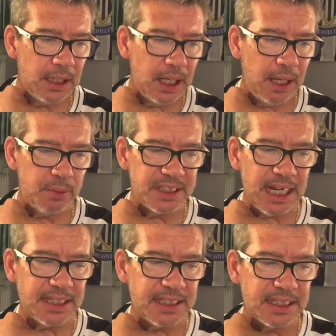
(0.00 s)
It was
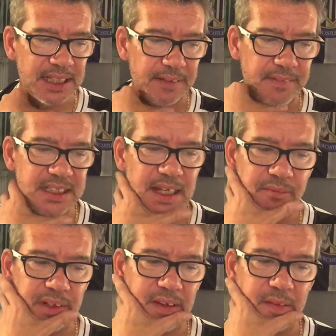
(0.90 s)
nice to see in the
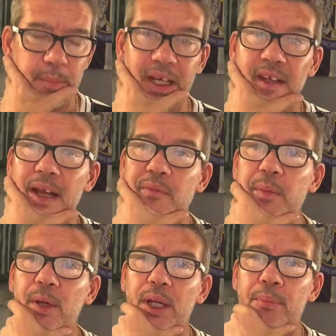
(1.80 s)
70th minute
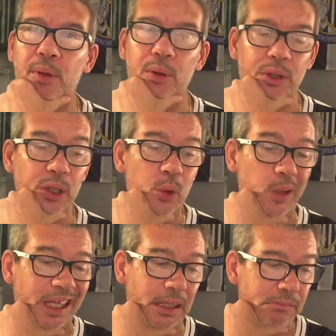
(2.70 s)
everybody applauding the
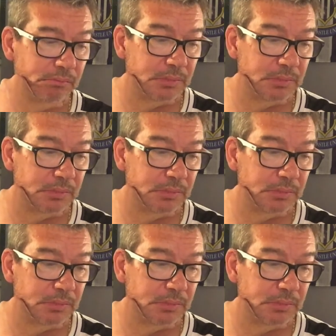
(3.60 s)
Queen.